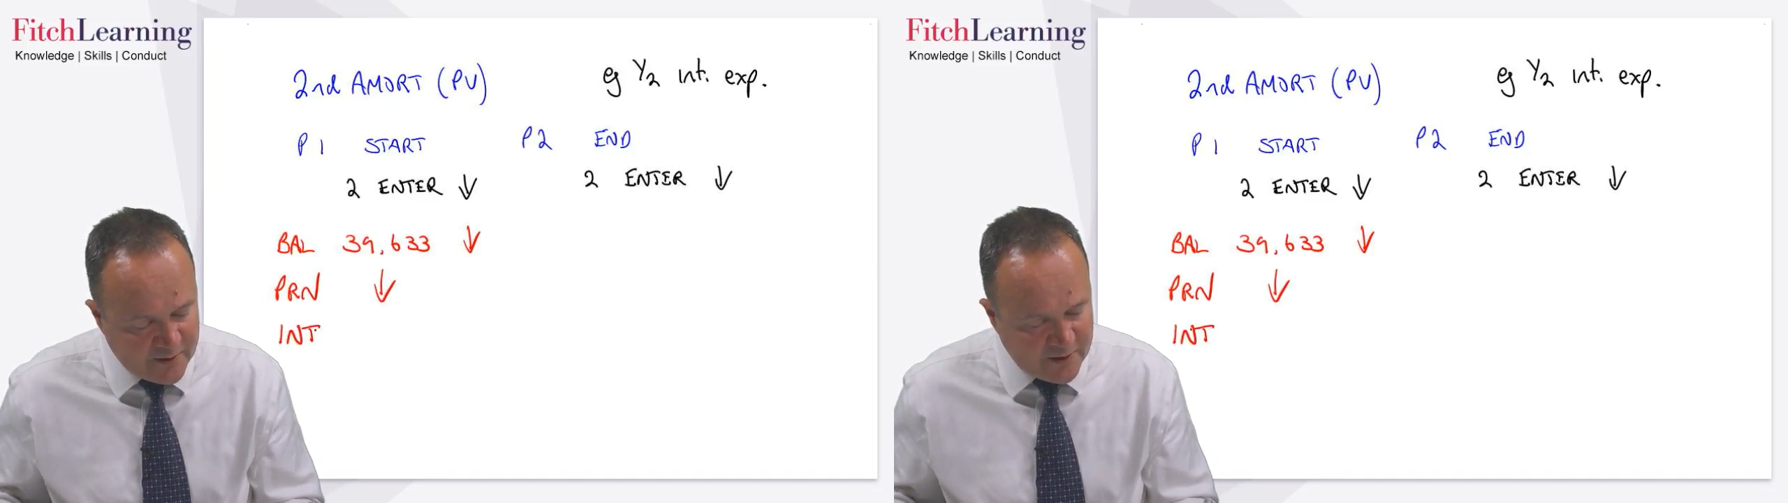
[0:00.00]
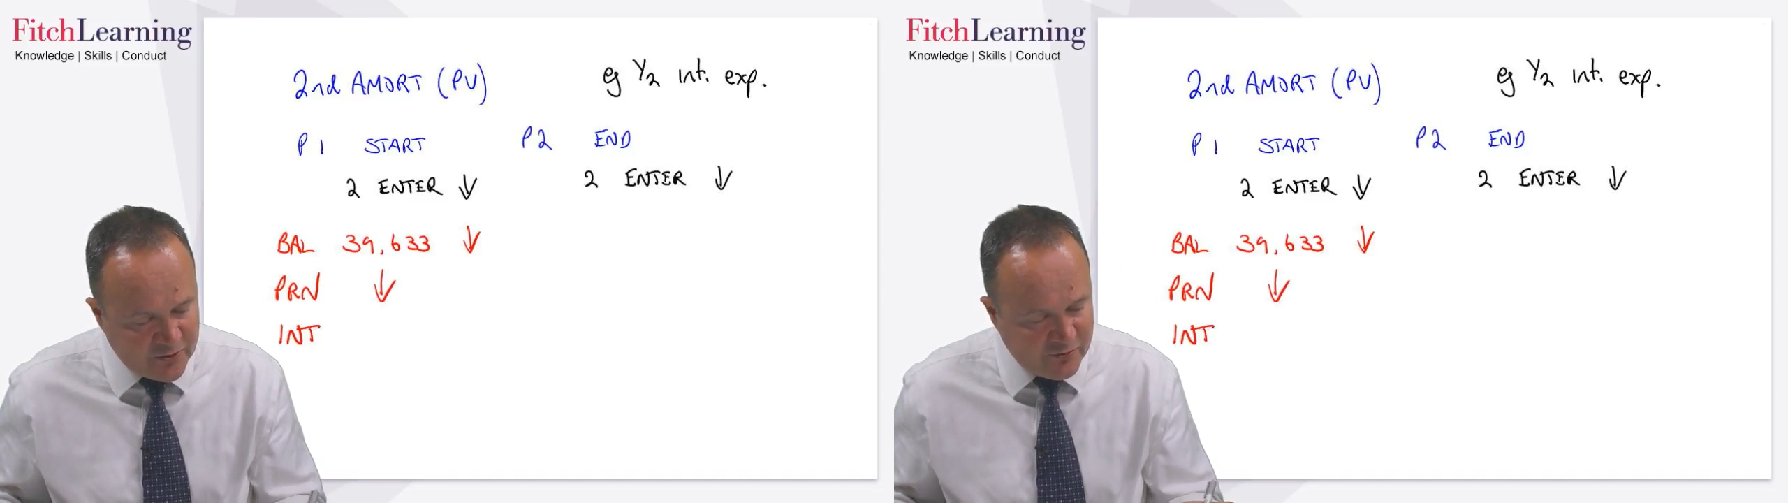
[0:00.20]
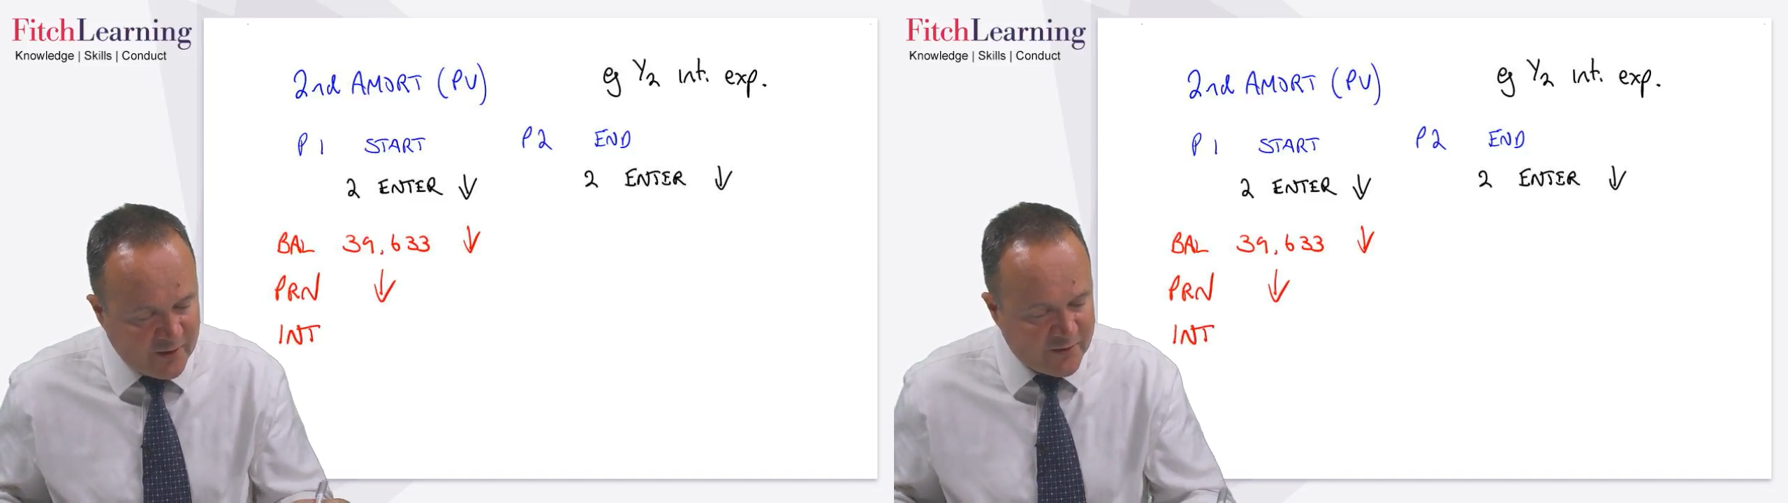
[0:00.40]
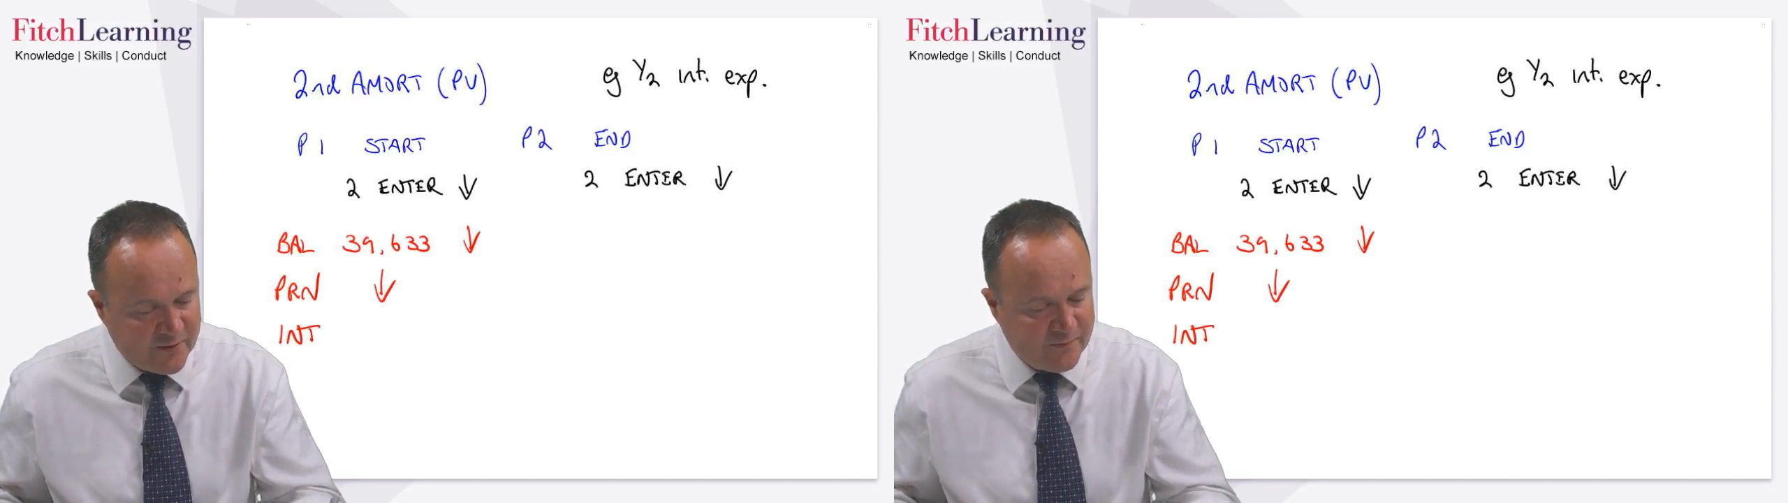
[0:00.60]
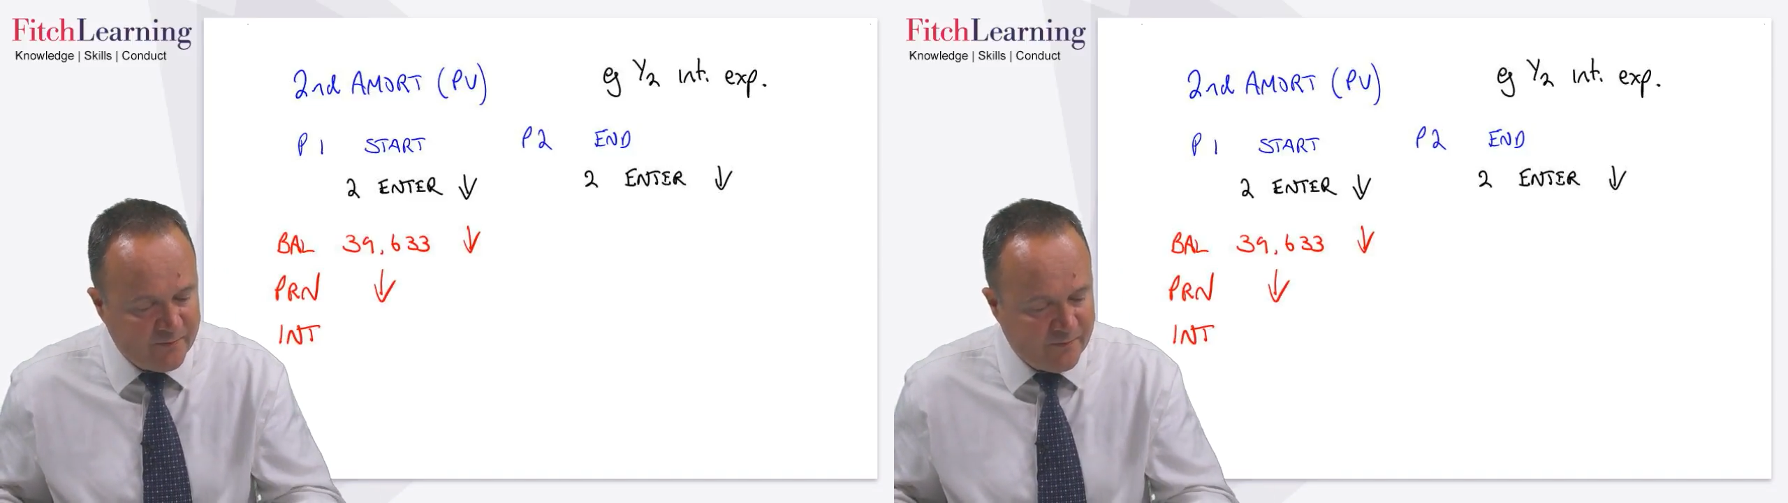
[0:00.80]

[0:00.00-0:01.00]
interest.